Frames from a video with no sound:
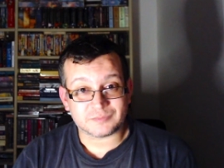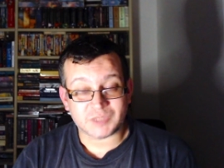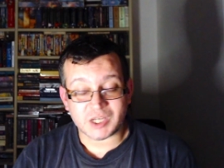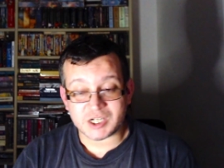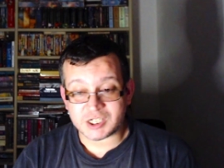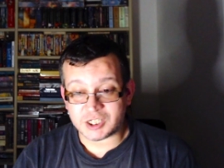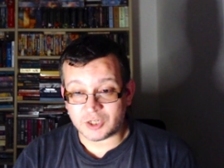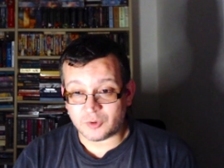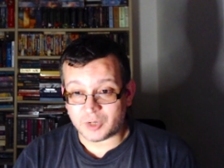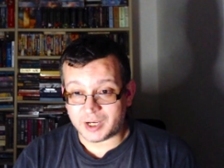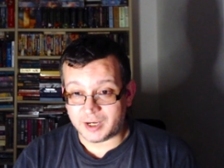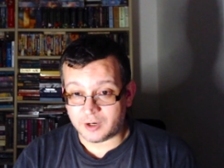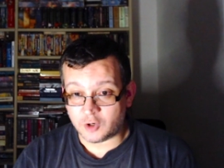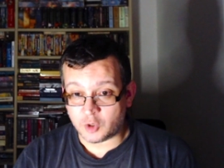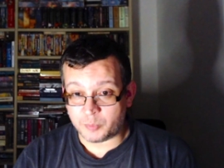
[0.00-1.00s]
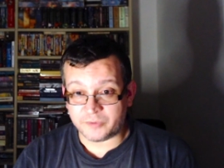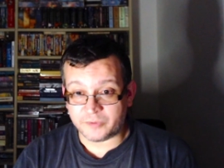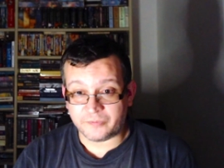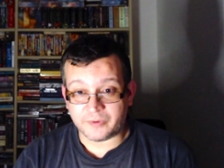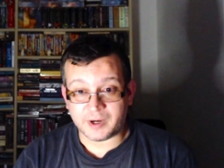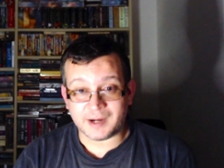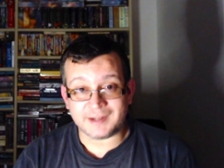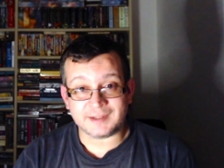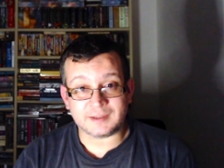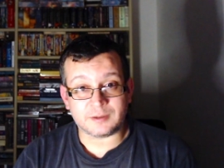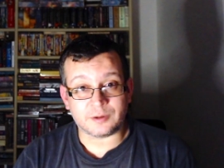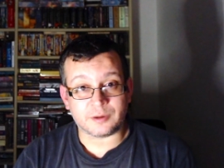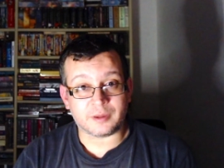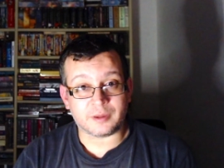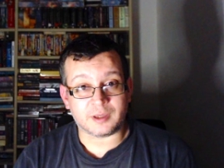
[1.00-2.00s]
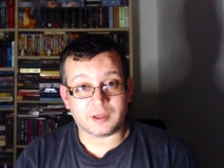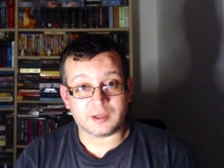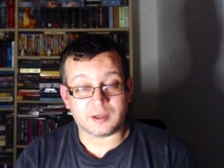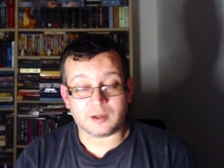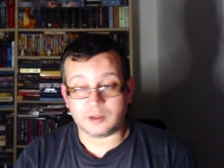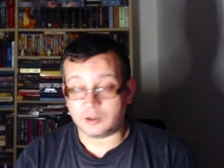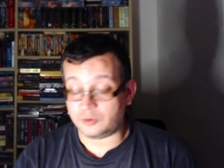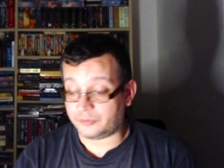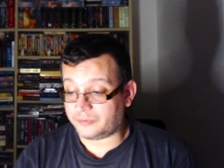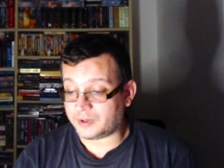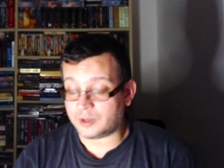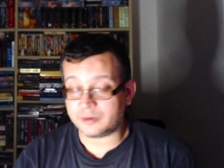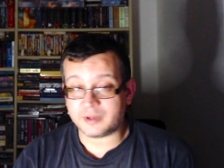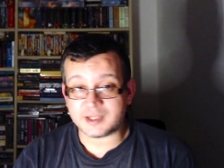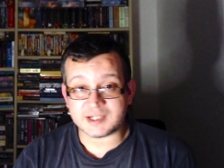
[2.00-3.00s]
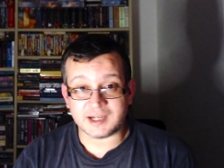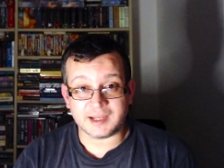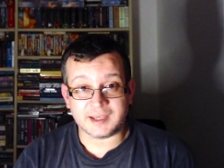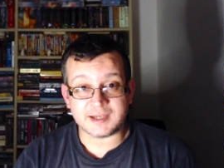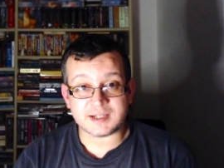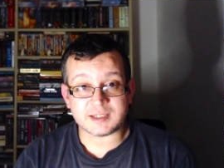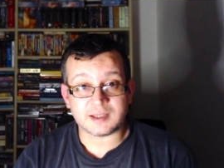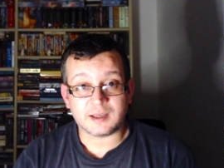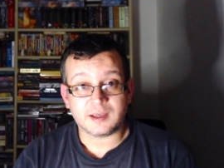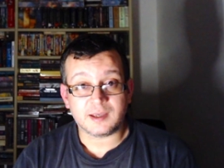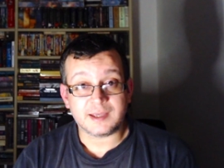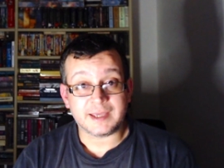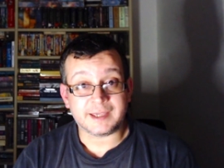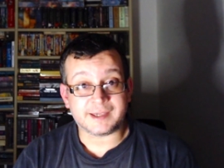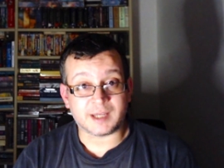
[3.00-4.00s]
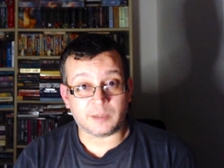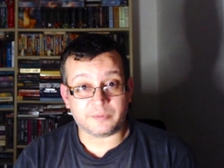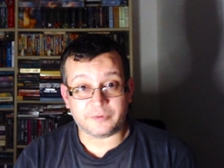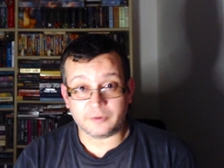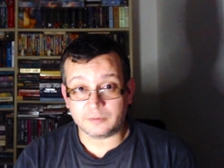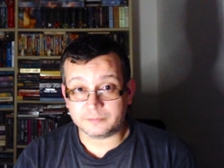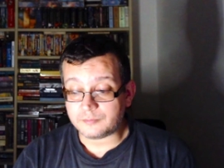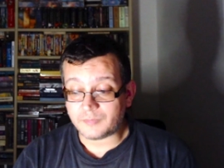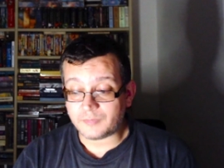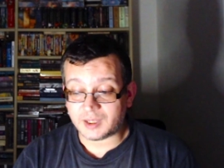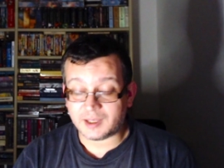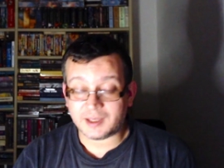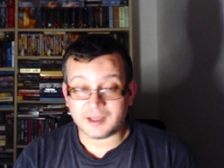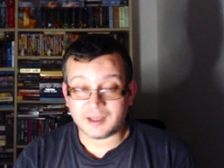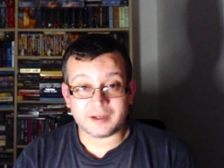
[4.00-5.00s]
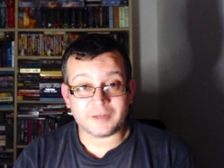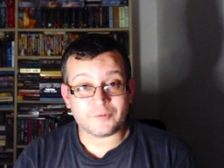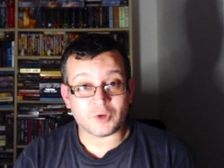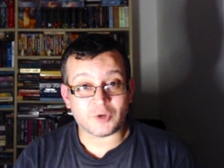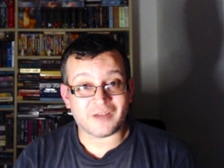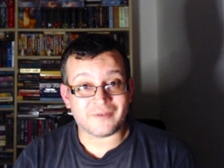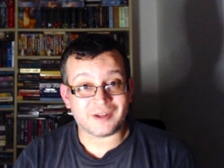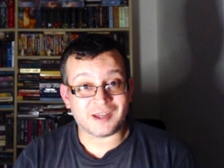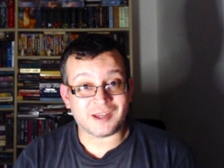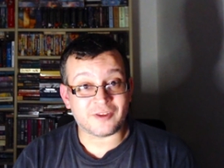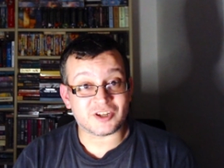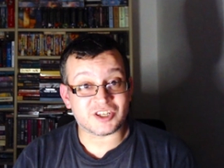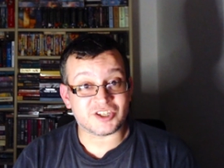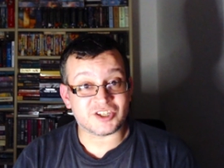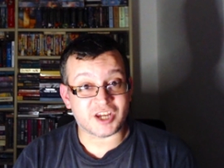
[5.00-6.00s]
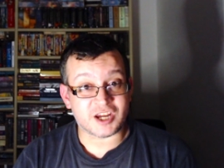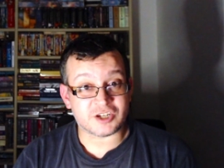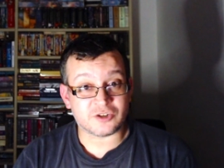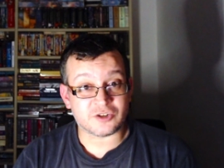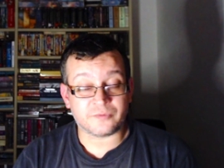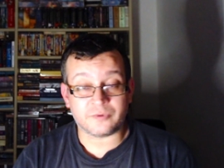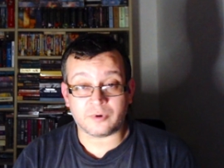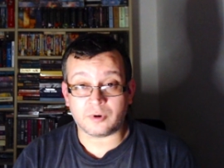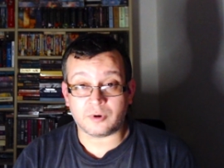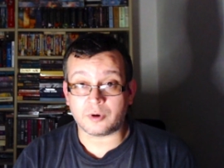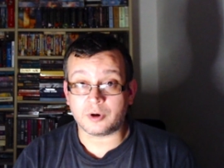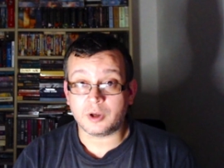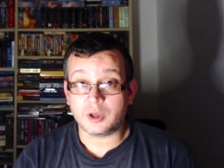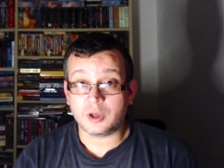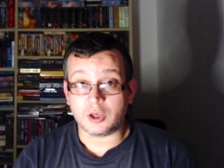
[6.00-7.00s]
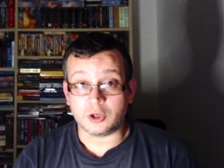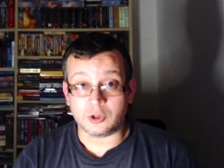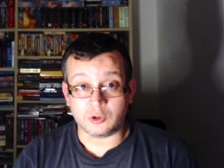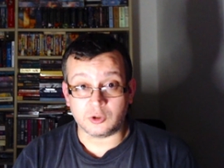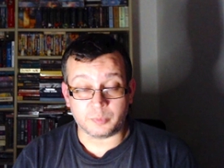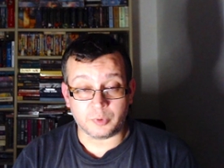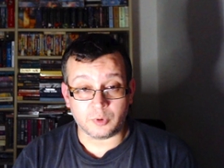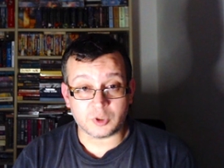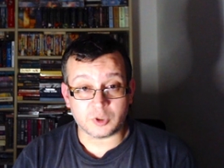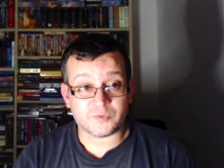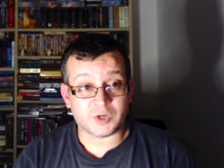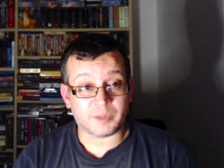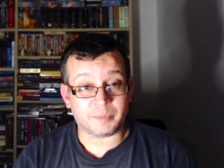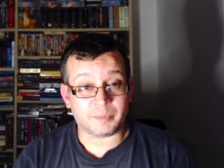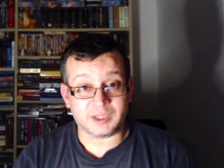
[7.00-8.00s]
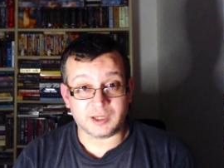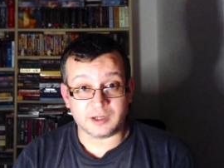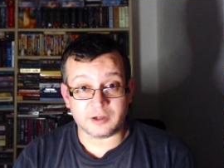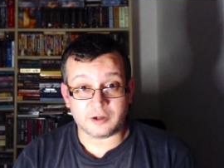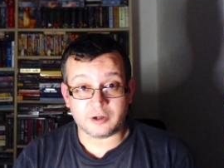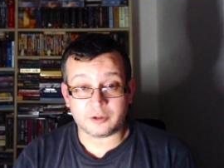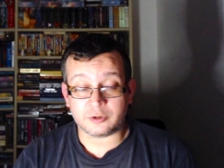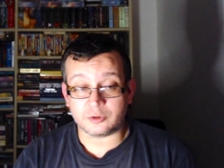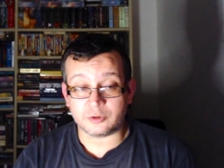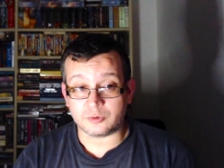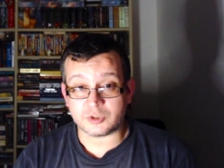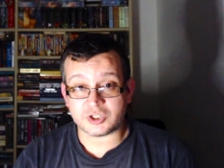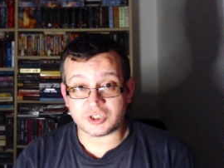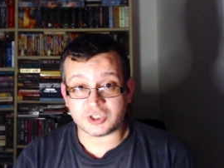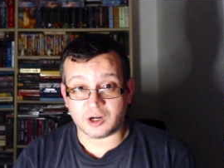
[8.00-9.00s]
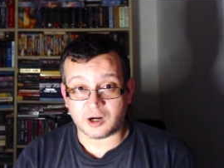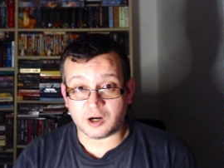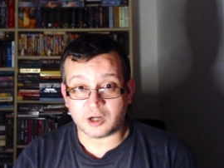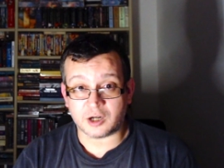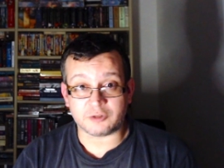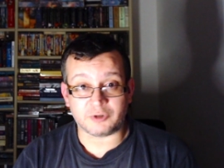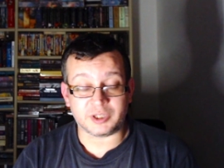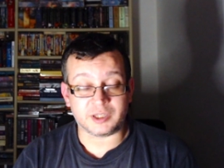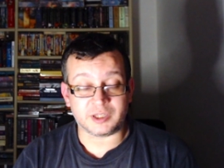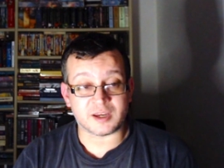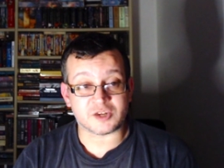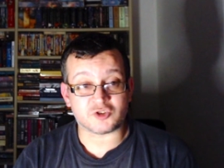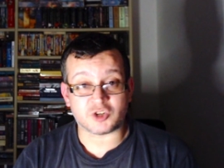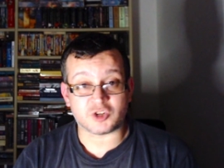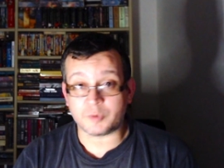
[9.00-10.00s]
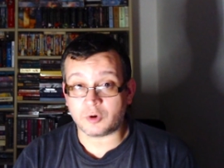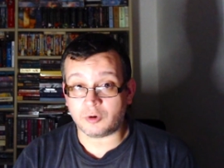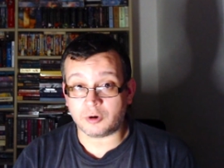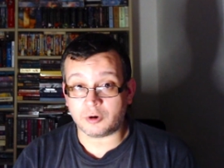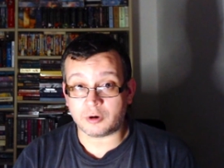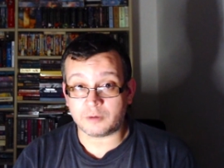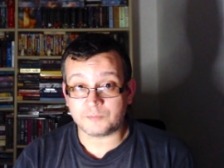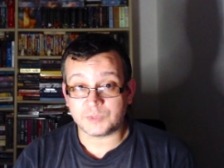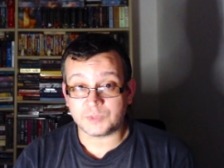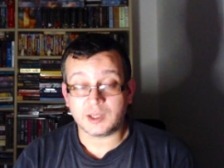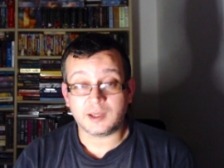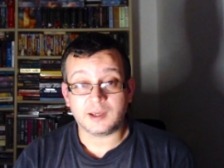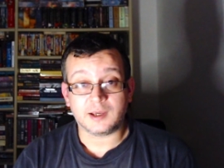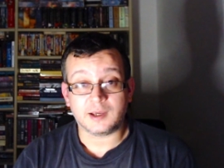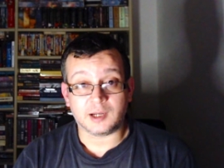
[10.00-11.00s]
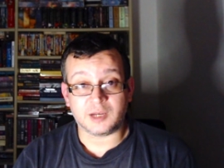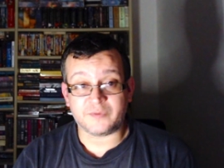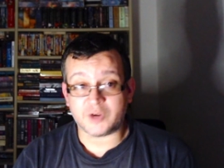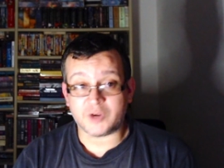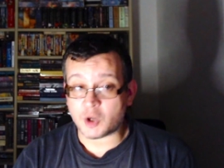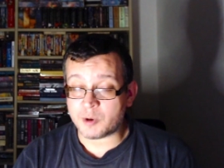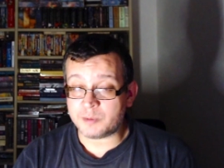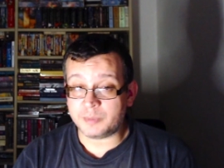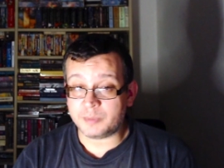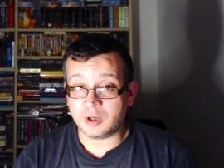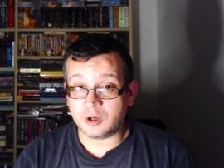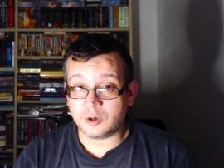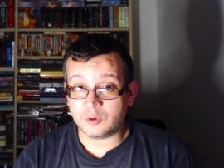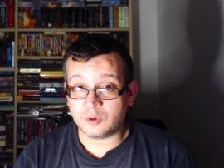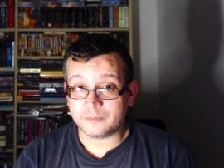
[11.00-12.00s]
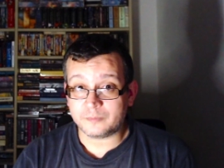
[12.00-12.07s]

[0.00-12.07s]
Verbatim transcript: So I hope you find the you found this list helpful. And if you have any other suggestion for good books for a beginner to start reading extreme horror, leave a comment below.